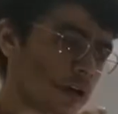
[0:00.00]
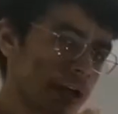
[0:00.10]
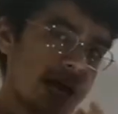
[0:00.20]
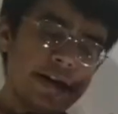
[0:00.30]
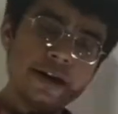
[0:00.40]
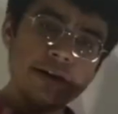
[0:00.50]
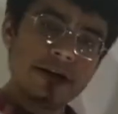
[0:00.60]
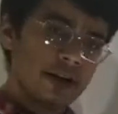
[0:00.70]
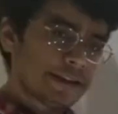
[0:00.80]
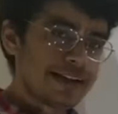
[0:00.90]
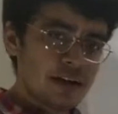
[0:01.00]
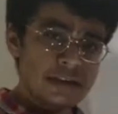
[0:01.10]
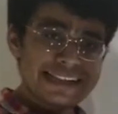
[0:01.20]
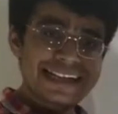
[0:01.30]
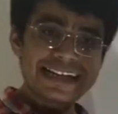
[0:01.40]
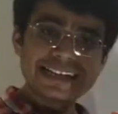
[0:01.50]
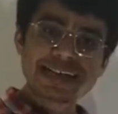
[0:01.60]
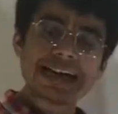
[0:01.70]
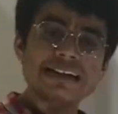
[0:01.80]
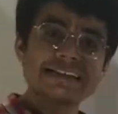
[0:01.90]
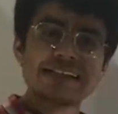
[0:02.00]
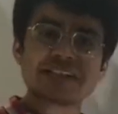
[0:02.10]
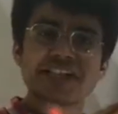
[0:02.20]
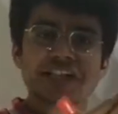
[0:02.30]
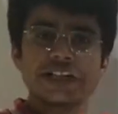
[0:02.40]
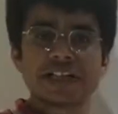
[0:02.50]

and the tactile sensation,